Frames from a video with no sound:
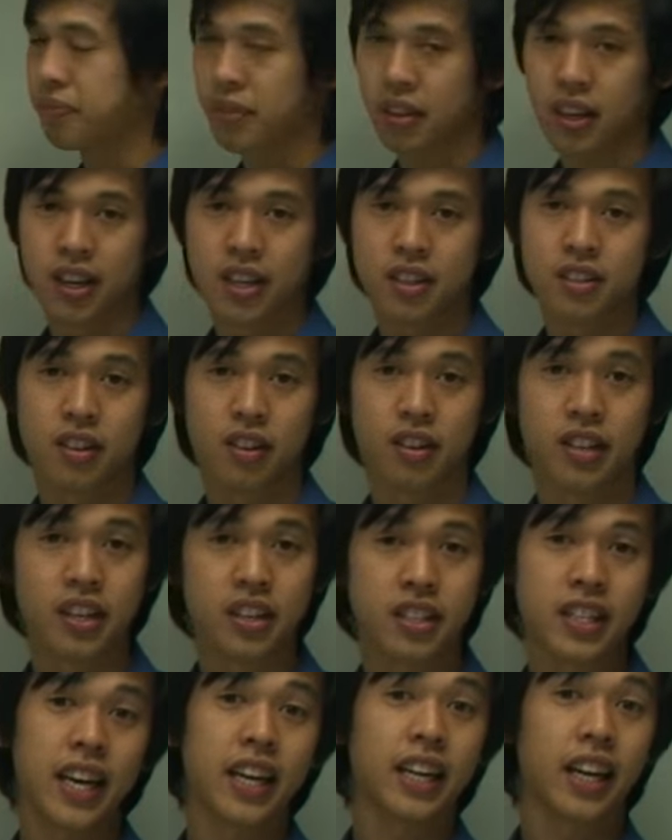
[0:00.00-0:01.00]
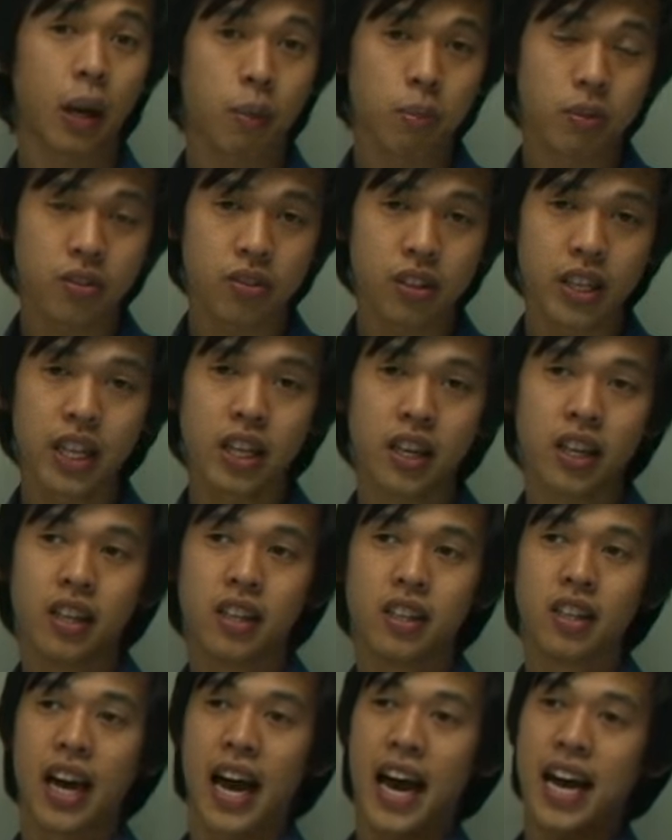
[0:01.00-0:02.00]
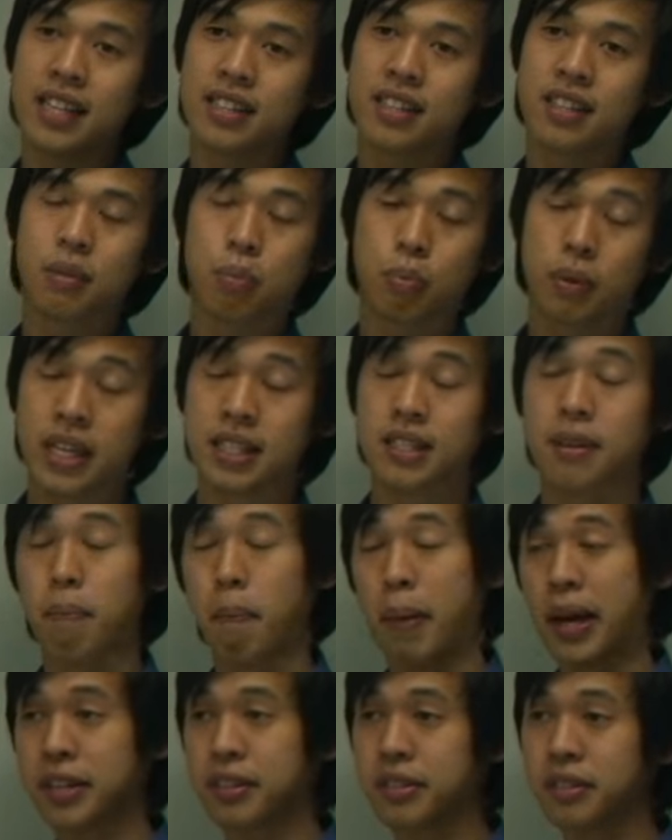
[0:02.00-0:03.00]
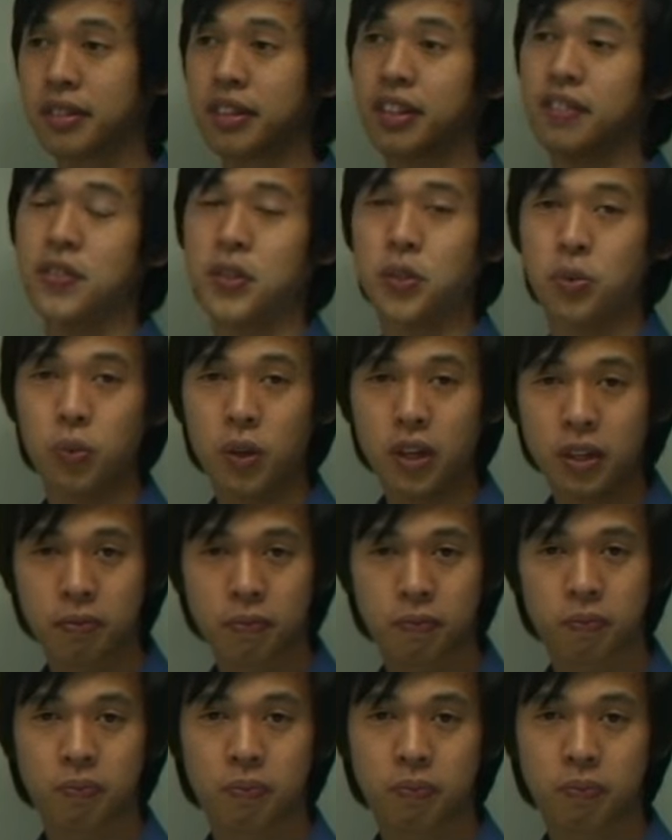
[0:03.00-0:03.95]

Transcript: Okay, so year ten chemistry, acid plus a metal gives you what?